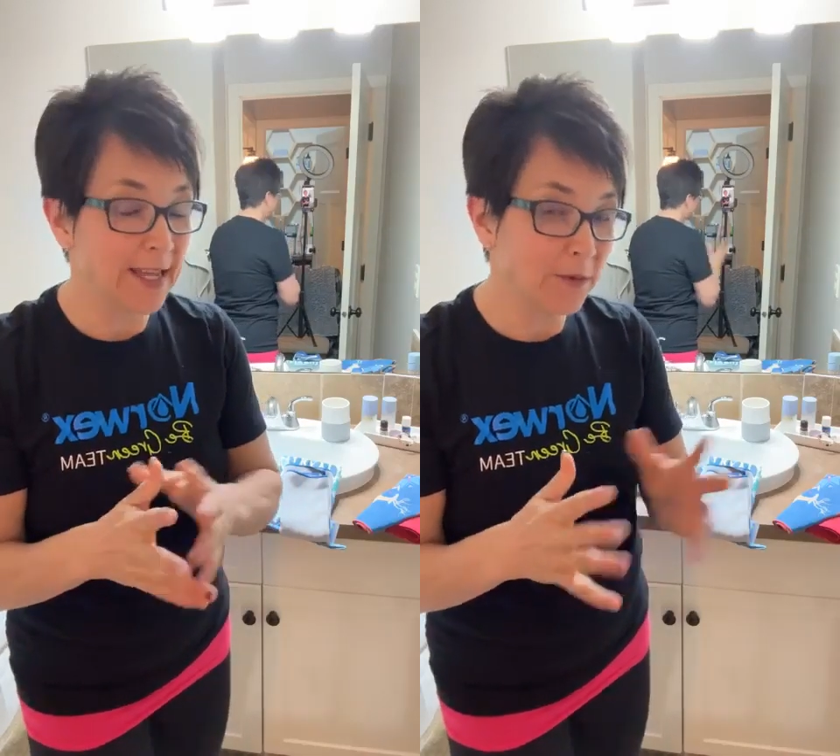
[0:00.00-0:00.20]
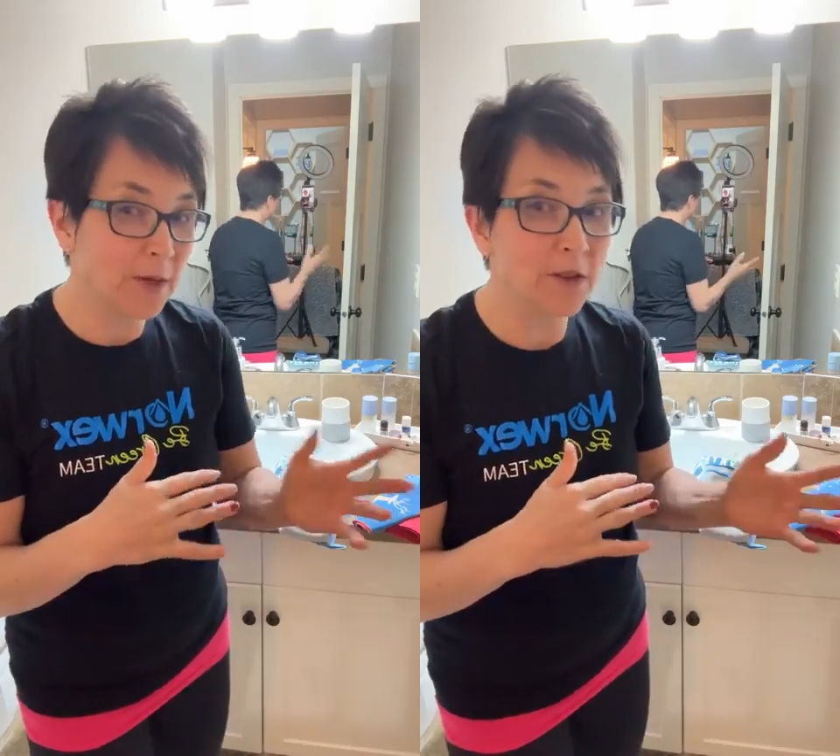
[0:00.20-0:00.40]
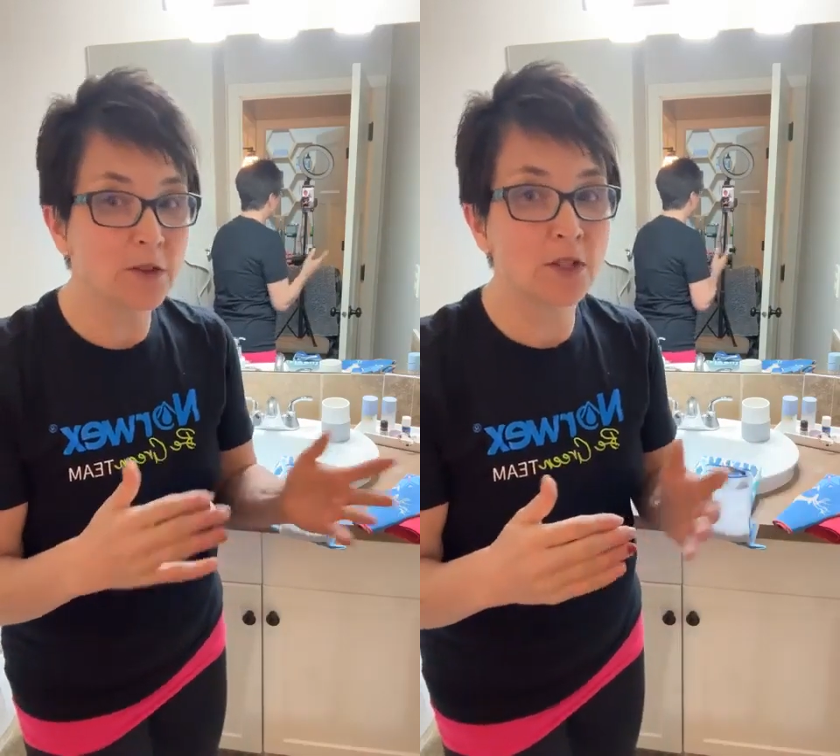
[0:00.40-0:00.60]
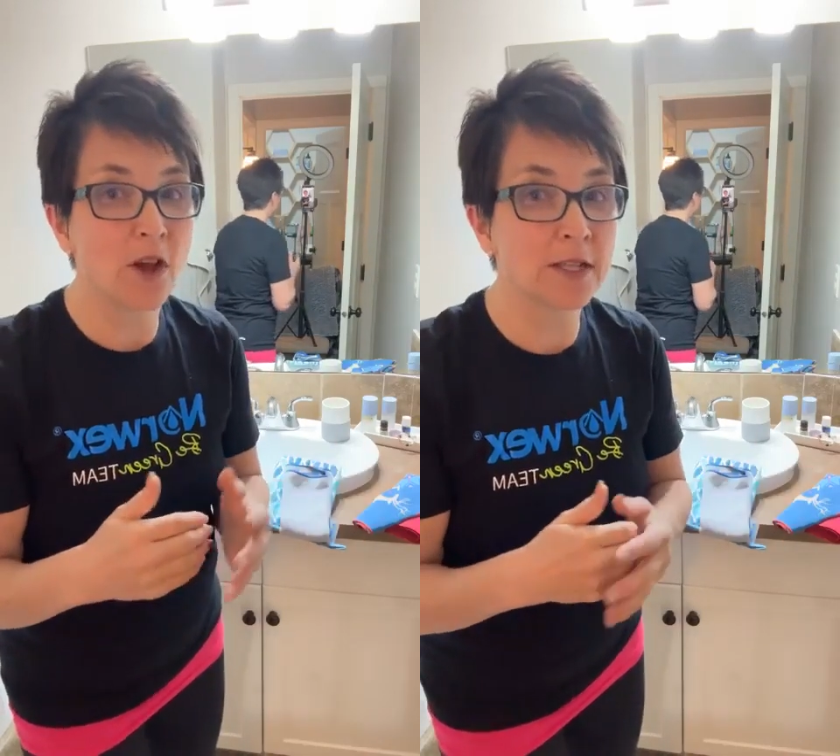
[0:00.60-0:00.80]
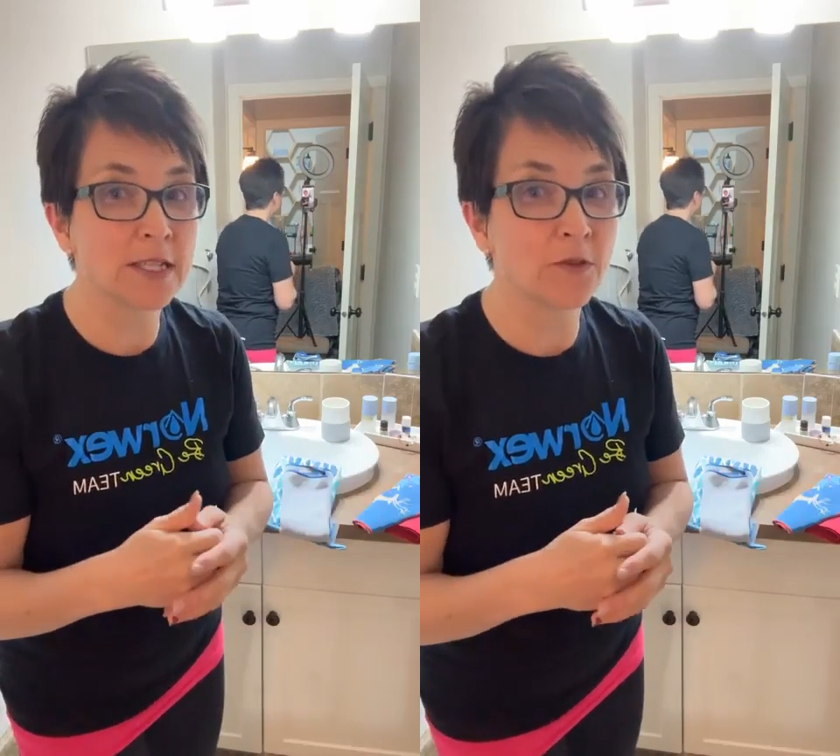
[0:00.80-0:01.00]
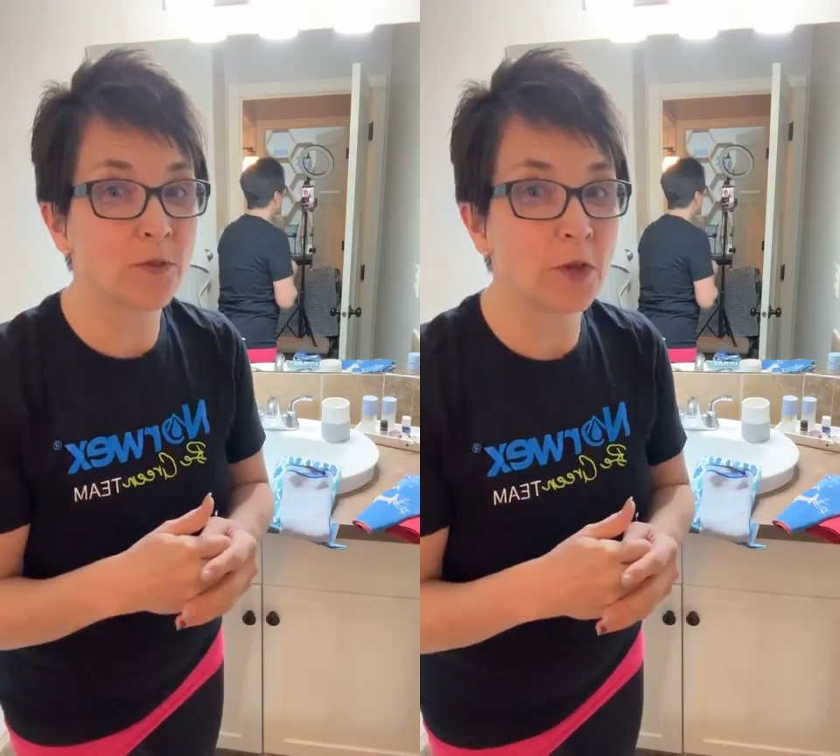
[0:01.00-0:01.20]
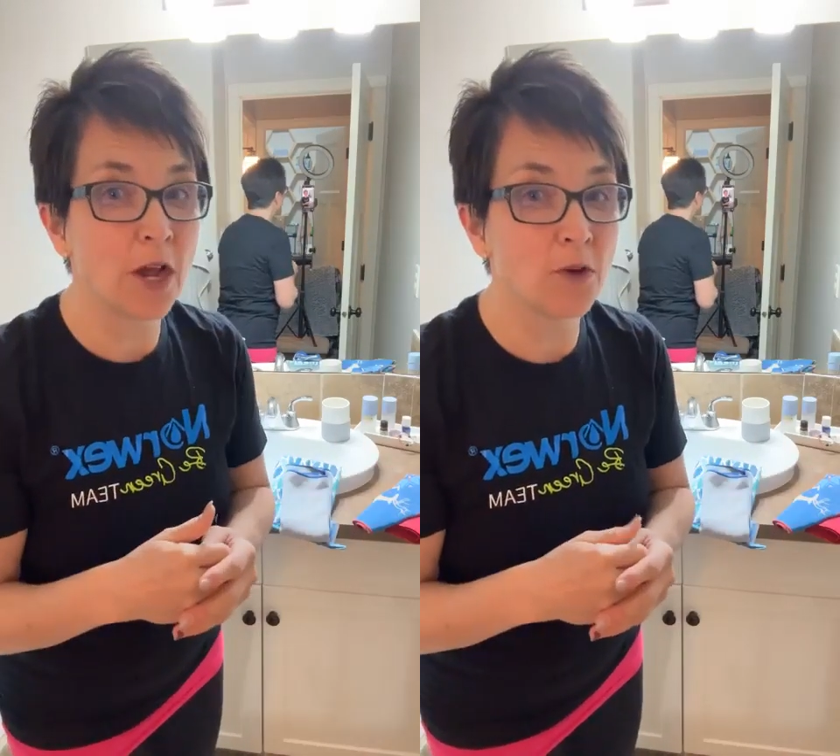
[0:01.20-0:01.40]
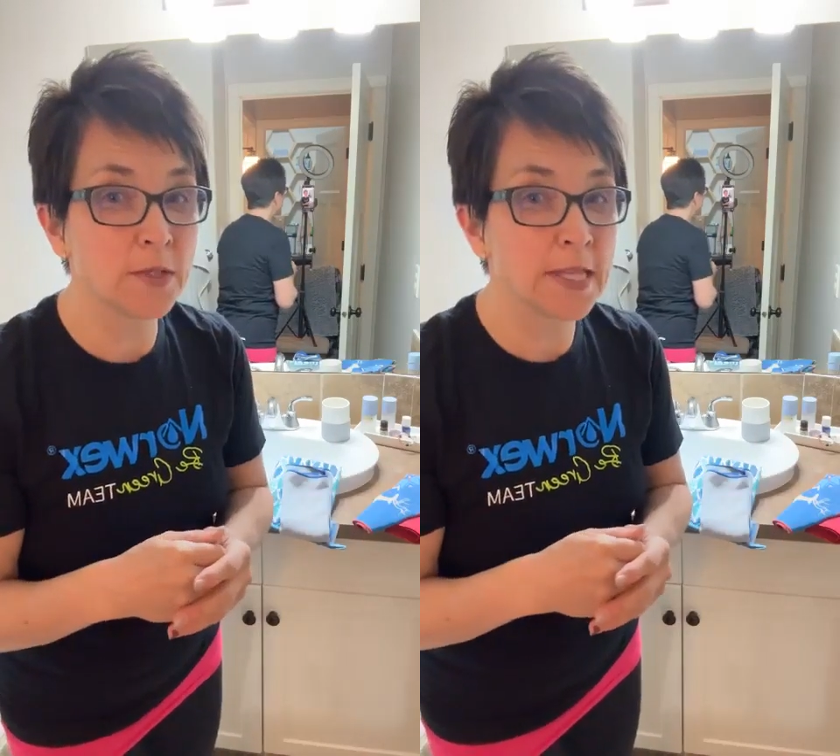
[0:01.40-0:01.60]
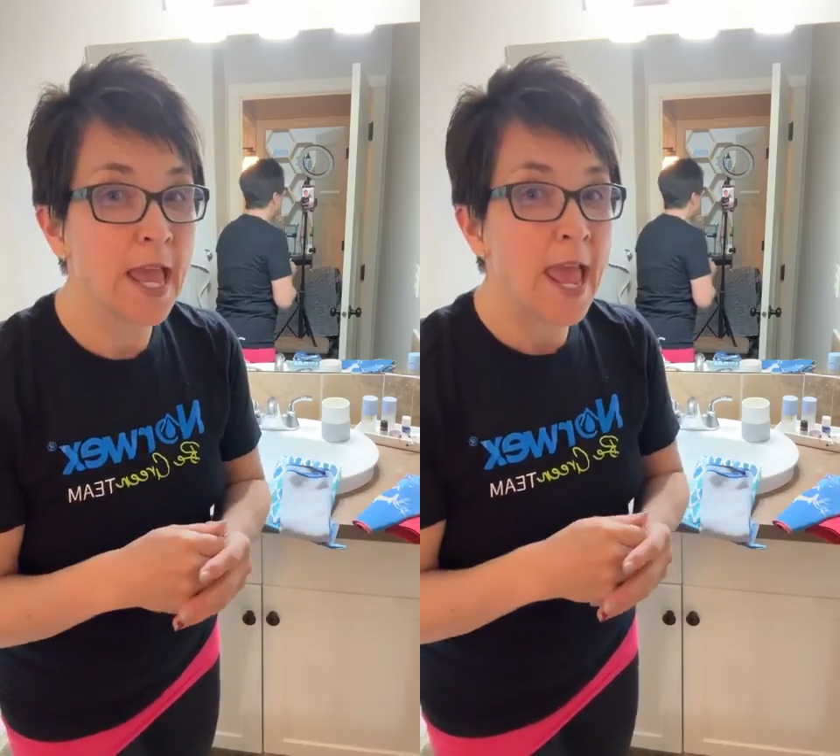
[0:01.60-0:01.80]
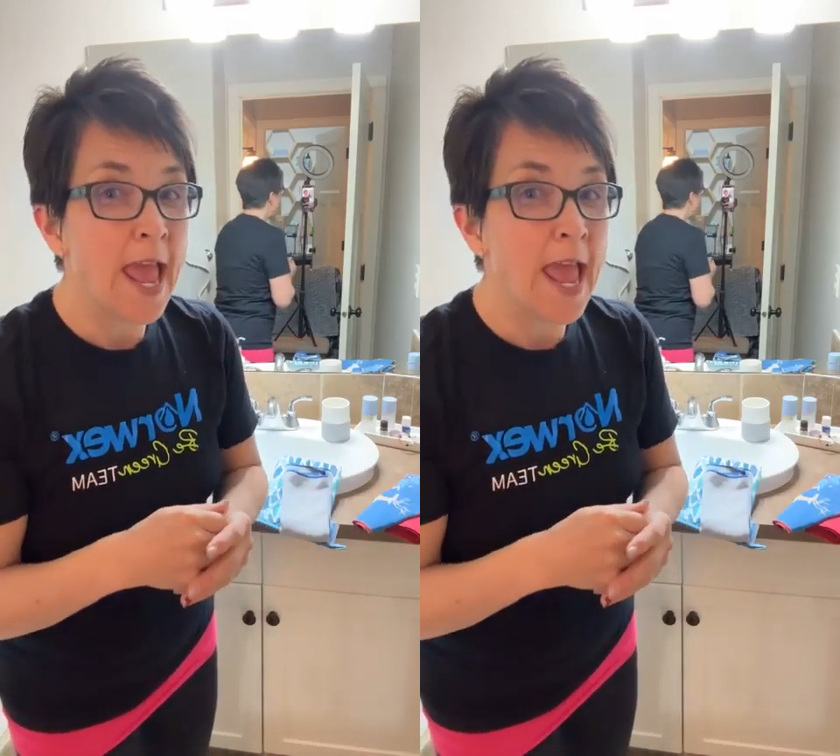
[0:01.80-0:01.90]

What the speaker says: get rid of those toxins from their house.